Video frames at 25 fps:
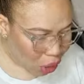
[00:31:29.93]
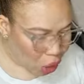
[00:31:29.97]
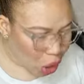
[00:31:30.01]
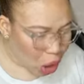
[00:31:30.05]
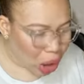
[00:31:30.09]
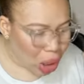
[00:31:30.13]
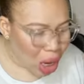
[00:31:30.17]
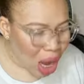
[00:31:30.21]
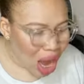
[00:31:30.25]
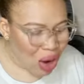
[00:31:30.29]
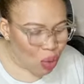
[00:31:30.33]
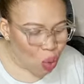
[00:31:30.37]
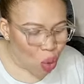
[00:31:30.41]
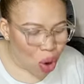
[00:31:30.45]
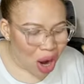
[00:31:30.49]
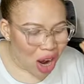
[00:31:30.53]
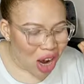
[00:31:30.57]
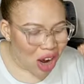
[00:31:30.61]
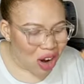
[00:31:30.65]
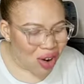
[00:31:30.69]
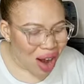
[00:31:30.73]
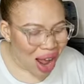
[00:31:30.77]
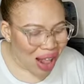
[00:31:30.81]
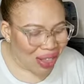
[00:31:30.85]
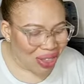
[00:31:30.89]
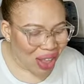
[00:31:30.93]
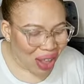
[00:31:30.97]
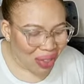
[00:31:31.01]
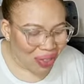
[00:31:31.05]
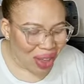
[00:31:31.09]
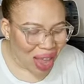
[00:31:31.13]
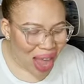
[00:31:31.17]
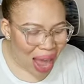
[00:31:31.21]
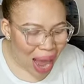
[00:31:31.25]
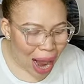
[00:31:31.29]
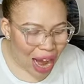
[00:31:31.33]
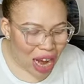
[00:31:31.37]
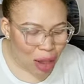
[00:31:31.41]
The Lord will grant that
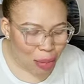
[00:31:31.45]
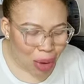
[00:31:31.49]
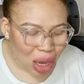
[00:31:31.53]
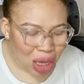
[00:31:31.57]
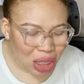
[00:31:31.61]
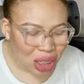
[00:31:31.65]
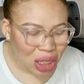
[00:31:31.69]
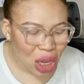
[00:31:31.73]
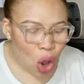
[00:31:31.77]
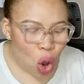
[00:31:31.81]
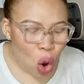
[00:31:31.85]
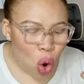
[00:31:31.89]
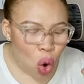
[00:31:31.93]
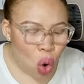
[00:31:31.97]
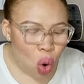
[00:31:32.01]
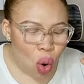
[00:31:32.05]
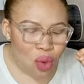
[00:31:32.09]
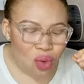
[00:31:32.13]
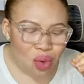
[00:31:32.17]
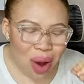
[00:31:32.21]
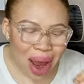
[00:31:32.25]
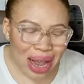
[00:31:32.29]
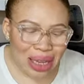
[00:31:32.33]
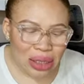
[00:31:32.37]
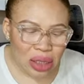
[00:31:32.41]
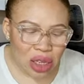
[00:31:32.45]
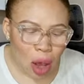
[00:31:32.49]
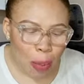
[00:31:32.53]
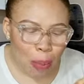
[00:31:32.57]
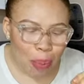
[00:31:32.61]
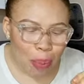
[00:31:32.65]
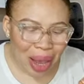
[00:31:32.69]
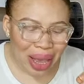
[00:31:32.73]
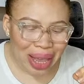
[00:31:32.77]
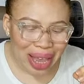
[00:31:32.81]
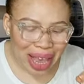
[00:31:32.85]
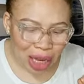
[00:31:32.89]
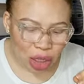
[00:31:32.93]
the enemies who rise
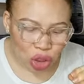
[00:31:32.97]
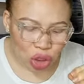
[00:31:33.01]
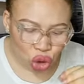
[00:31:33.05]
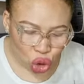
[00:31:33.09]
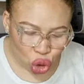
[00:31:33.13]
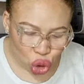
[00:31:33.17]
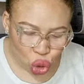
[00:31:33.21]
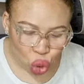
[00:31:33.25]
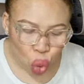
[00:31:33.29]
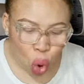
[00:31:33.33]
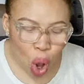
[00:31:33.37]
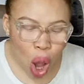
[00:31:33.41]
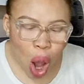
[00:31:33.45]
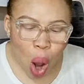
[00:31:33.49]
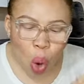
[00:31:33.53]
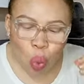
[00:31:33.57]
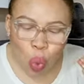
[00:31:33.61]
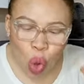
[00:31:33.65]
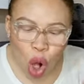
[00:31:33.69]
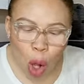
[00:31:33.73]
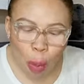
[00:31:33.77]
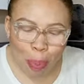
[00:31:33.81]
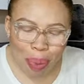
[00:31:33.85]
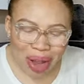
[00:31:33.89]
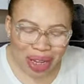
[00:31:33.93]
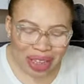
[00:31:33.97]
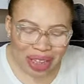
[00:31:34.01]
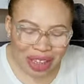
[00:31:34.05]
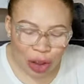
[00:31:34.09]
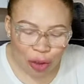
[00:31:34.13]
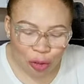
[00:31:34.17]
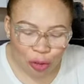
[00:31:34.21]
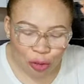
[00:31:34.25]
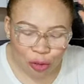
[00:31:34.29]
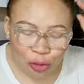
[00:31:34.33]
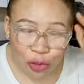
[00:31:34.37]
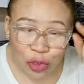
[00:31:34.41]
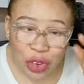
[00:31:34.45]
up against you will be
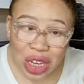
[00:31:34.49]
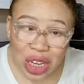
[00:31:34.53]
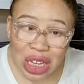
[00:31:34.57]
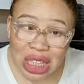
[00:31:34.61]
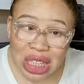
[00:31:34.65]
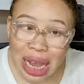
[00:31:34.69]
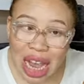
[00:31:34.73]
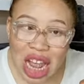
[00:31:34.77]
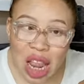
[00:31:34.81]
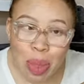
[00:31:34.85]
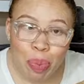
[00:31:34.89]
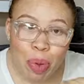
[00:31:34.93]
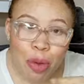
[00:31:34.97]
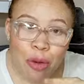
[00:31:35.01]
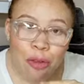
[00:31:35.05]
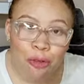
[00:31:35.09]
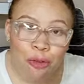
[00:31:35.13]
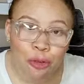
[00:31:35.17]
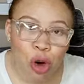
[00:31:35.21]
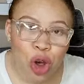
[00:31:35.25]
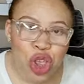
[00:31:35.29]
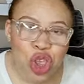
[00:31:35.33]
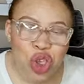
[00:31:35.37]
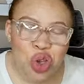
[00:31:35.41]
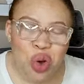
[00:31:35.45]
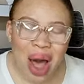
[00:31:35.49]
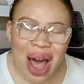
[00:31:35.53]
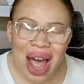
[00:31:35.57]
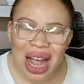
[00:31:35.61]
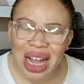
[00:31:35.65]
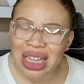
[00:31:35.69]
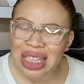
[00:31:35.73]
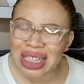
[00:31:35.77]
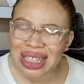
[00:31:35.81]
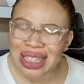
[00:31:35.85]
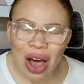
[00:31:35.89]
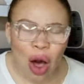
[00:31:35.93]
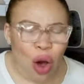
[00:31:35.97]
defeated before you.
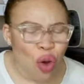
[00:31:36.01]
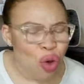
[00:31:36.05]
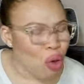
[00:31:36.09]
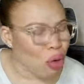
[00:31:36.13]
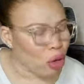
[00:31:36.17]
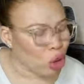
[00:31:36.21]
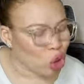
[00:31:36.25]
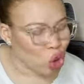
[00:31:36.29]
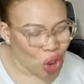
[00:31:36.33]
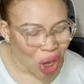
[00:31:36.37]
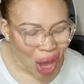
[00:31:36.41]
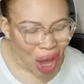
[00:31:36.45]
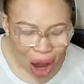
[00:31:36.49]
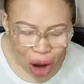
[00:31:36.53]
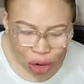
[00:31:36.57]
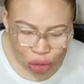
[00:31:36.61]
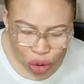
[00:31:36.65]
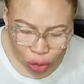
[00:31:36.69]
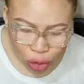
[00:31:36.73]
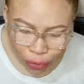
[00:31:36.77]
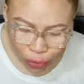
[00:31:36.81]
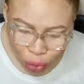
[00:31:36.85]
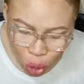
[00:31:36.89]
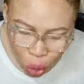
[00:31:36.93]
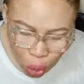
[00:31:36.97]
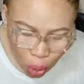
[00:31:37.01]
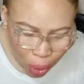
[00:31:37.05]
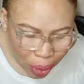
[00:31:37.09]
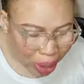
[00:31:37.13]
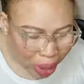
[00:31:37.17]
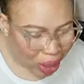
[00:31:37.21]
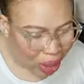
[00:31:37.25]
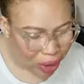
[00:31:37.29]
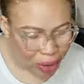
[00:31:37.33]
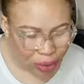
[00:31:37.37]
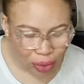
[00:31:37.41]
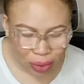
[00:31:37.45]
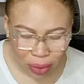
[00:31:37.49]
I tell you, child of
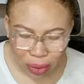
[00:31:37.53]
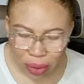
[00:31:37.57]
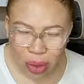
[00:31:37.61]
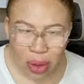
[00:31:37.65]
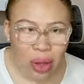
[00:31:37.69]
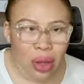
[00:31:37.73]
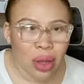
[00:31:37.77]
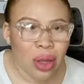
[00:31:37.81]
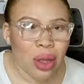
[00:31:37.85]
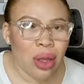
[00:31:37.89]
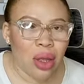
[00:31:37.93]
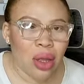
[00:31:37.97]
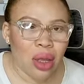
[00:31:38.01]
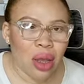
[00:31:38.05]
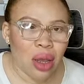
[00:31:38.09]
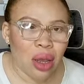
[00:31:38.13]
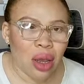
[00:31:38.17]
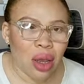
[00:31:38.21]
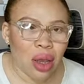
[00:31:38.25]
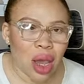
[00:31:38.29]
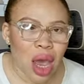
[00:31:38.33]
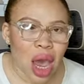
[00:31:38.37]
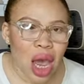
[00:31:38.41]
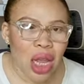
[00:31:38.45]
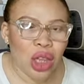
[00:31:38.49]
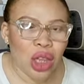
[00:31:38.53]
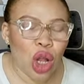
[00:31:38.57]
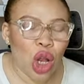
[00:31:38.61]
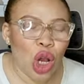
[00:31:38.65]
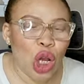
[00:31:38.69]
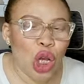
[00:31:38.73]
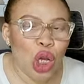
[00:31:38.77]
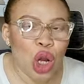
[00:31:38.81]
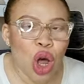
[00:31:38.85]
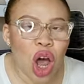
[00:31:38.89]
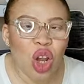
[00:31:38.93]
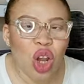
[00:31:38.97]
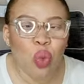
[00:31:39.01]
God. The
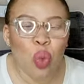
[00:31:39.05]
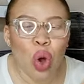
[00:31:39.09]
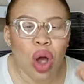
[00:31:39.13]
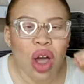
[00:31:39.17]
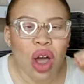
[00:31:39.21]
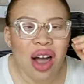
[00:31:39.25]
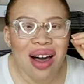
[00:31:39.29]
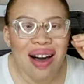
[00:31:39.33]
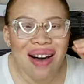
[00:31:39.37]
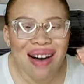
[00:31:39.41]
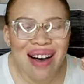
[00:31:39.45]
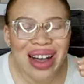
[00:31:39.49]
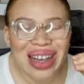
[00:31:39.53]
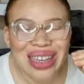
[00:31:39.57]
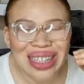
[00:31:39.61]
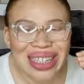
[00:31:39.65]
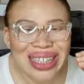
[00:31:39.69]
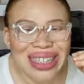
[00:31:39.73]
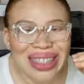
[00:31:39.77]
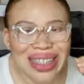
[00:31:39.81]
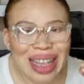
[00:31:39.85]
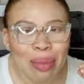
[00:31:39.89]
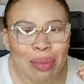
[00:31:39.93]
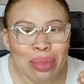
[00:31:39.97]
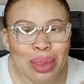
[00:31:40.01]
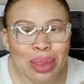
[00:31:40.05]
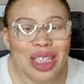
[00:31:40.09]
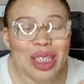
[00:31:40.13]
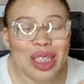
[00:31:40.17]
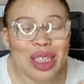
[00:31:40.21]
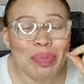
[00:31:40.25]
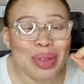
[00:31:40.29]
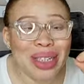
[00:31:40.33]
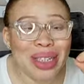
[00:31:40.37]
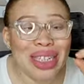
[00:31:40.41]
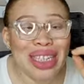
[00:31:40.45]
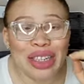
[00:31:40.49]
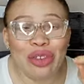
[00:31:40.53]
Lord will cause them to
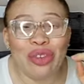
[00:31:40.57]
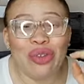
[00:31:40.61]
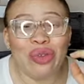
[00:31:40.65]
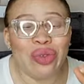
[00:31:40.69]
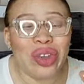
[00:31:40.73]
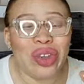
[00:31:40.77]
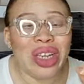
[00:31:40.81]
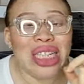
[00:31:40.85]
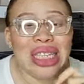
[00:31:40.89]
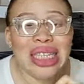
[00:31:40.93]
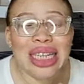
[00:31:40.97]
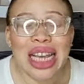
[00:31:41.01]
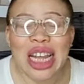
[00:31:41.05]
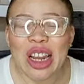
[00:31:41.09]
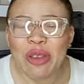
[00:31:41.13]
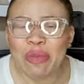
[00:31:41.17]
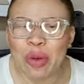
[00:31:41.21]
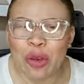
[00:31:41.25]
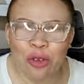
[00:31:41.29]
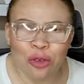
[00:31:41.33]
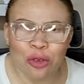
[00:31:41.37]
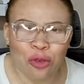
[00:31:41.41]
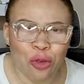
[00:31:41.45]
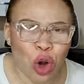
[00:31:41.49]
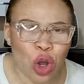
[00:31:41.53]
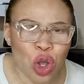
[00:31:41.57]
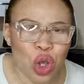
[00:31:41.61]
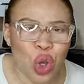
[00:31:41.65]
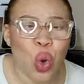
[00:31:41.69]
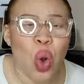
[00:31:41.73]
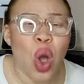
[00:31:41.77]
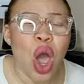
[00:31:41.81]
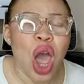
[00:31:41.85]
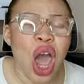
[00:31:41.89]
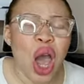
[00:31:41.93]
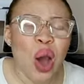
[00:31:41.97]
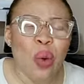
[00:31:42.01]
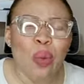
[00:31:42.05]
be defeated before
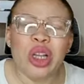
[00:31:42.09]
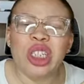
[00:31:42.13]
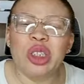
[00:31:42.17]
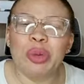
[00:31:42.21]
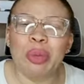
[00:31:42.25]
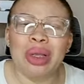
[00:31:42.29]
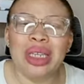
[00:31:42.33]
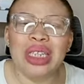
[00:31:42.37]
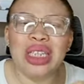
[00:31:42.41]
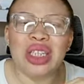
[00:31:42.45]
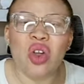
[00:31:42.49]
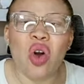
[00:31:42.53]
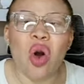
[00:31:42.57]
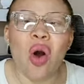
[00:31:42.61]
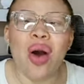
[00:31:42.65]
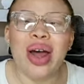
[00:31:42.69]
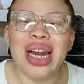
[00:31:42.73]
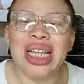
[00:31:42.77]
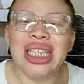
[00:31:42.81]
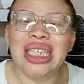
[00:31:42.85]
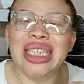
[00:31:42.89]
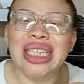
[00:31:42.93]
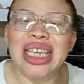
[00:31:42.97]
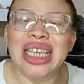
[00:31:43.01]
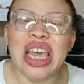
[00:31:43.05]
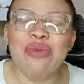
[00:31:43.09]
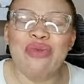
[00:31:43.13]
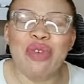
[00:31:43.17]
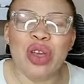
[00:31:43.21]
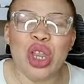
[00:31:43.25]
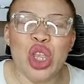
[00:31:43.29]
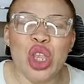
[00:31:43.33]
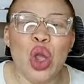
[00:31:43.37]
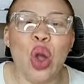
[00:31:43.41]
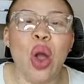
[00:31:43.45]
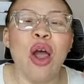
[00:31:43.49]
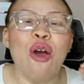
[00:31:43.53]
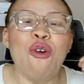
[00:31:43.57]
you, which means God is
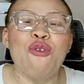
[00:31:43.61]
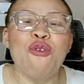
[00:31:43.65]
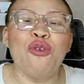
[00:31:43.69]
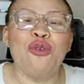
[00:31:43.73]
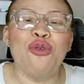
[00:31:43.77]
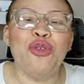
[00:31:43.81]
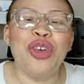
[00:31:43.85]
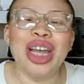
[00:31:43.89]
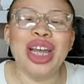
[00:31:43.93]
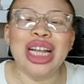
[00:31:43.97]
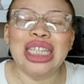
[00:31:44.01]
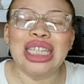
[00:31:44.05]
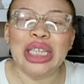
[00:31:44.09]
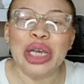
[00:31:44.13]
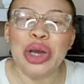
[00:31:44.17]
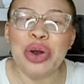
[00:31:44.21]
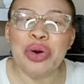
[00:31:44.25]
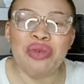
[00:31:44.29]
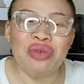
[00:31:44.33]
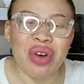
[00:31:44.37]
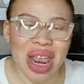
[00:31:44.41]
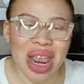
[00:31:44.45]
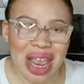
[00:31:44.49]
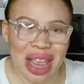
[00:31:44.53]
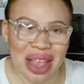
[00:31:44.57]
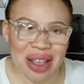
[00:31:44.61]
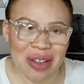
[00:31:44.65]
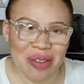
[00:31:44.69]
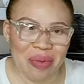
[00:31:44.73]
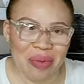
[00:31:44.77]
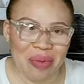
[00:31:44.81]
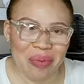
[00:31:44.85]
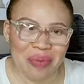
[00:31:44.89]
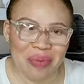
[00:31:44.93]
giving you victory